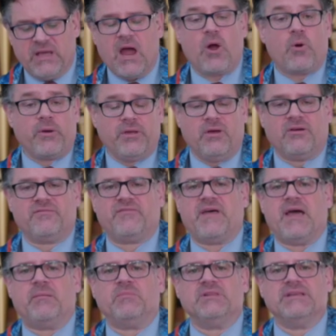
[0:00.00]
our young
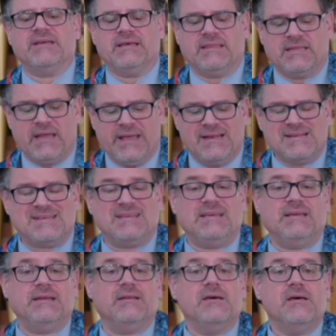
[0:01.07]
family in
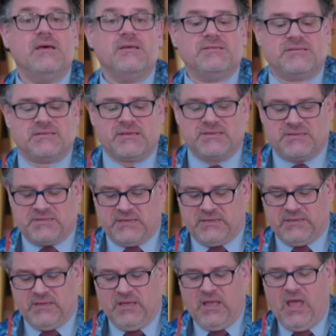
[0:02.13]
1960,